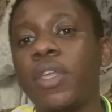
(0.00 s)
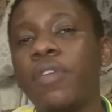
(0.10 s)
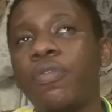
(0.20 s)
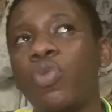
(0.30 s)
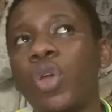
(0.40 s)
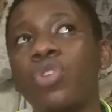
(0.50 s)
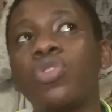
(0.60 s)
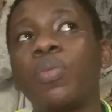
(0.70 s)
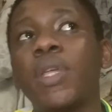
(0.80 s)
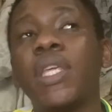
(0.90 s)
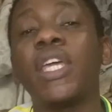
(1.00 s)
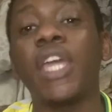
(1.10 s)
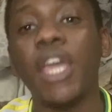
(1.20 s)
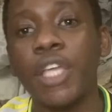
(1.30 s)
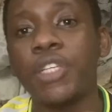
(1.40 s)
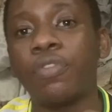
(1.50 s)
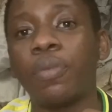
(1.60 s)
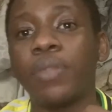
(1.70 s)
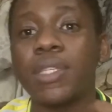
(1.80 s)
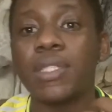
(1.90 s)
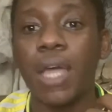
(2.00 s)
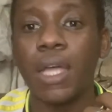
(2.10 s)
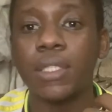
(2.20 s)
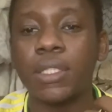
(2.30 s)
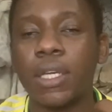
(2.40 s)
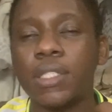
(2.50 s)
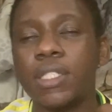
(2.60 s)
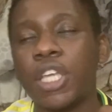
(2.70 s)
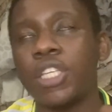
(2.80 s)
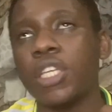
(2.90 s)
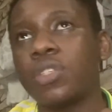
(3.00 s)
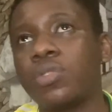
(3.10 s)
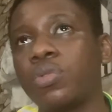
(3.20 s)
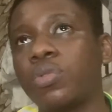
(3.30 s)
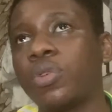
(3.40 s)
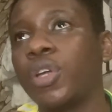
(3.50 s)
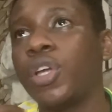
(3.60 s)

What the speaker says: if we also be engaged from the start stages to